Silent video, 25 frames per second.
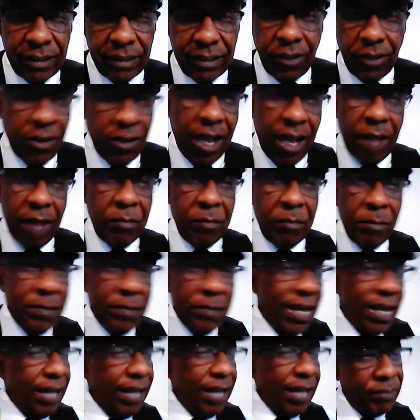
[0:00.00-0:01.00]
I'm a
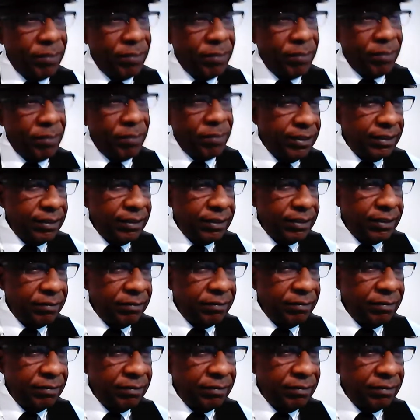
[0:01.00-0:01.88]
black business.